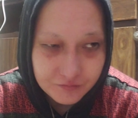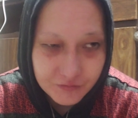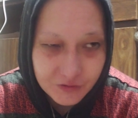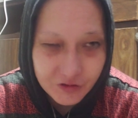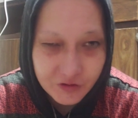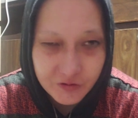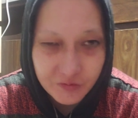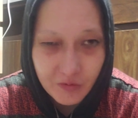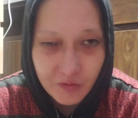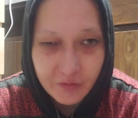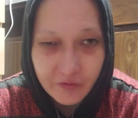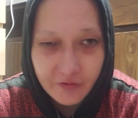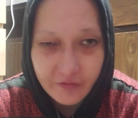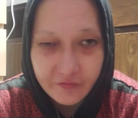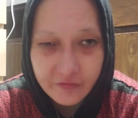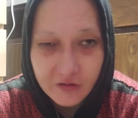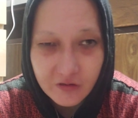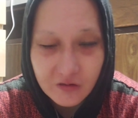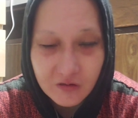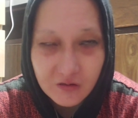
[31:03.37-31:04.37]
just remember, if
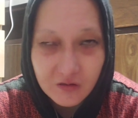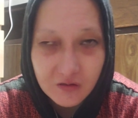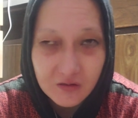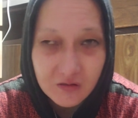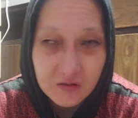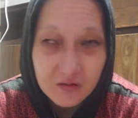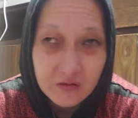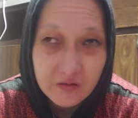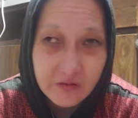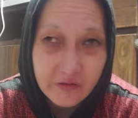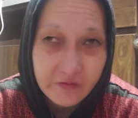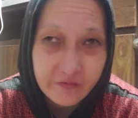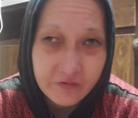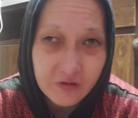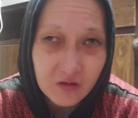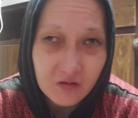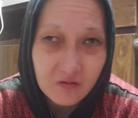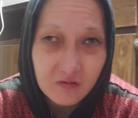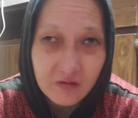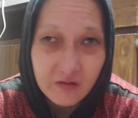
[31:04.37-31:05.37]
you're, if
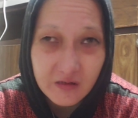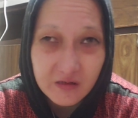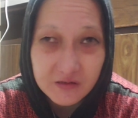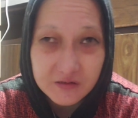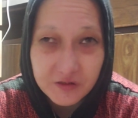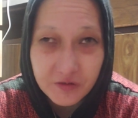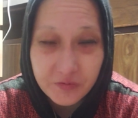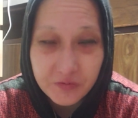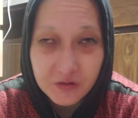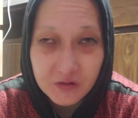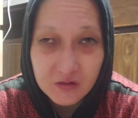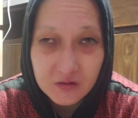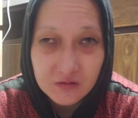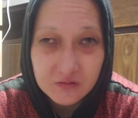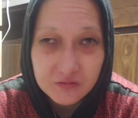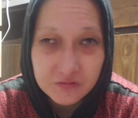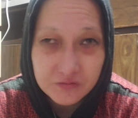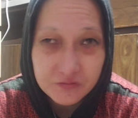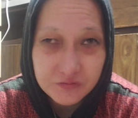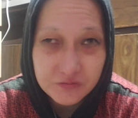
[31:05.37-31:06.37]
you don't like
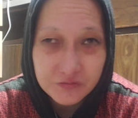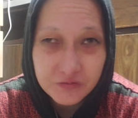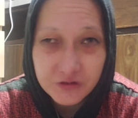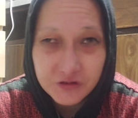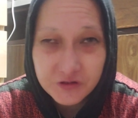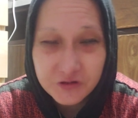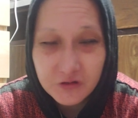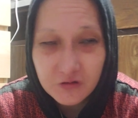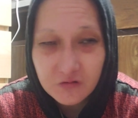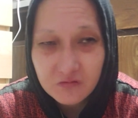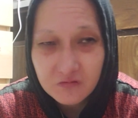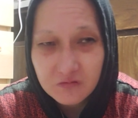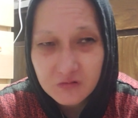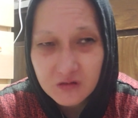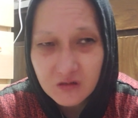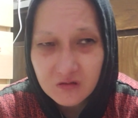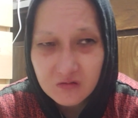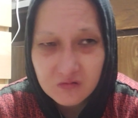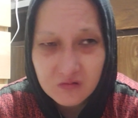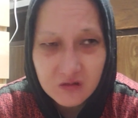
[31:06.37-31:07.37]
something, just don't
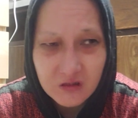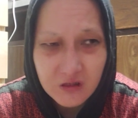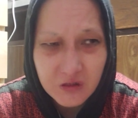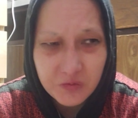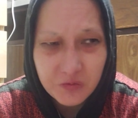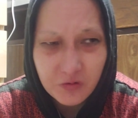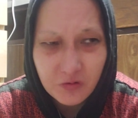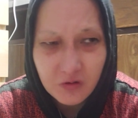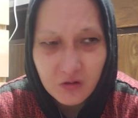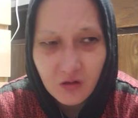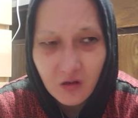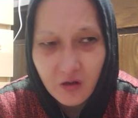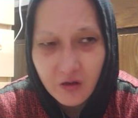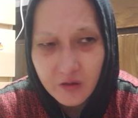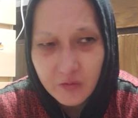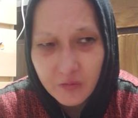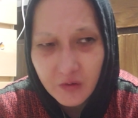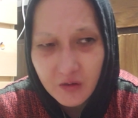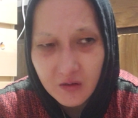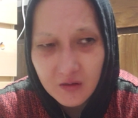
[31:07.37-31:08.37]
keep going on
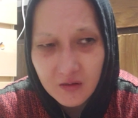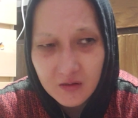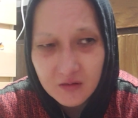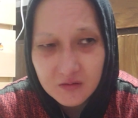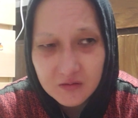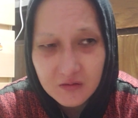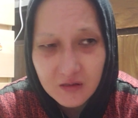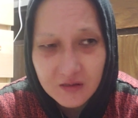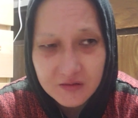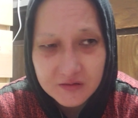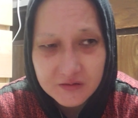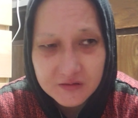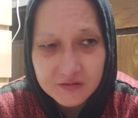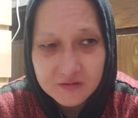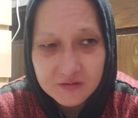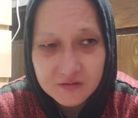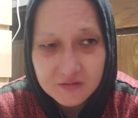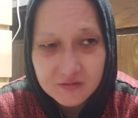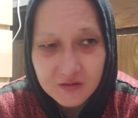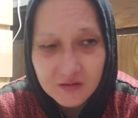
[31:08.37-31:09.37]
about it. That's,
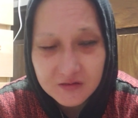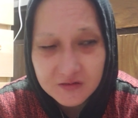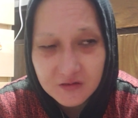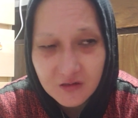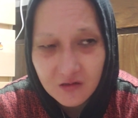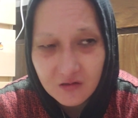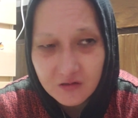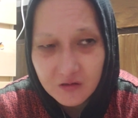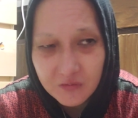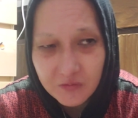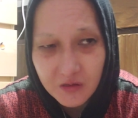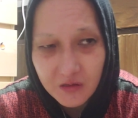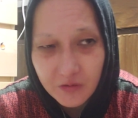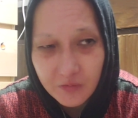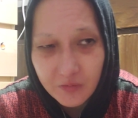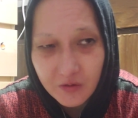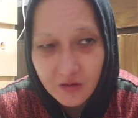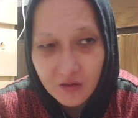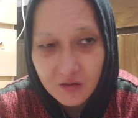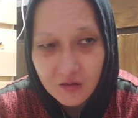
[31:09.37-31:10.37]
that's not going to make
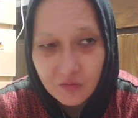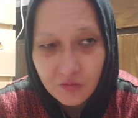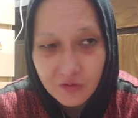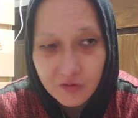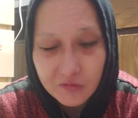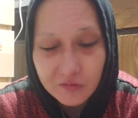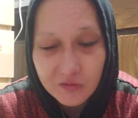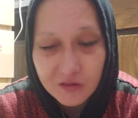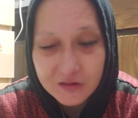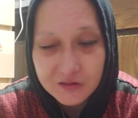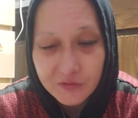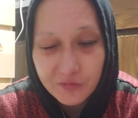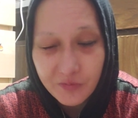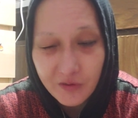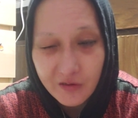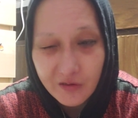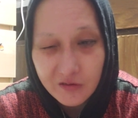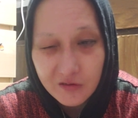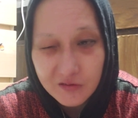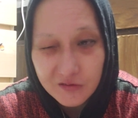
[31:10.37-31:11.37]
it better. What makes it
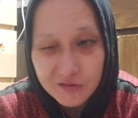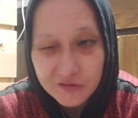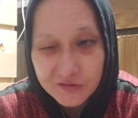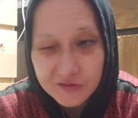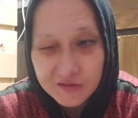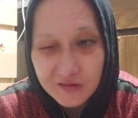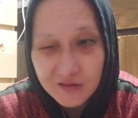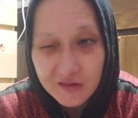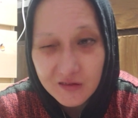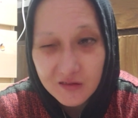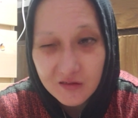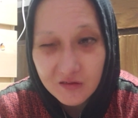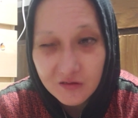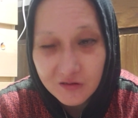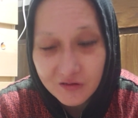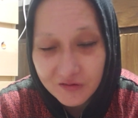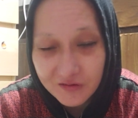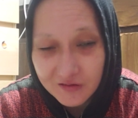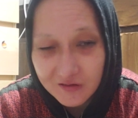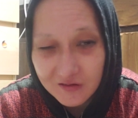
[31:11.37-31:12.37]
better is saying
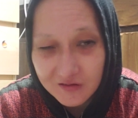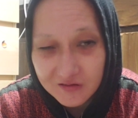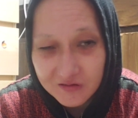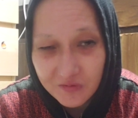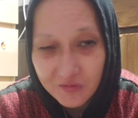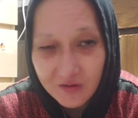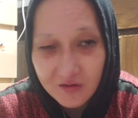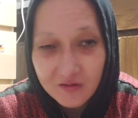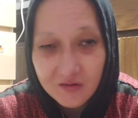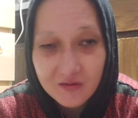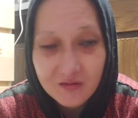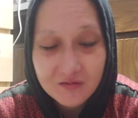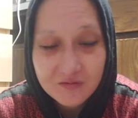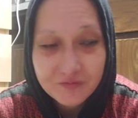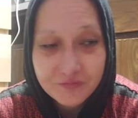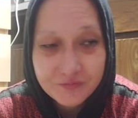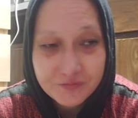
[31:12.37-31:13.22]
good things about it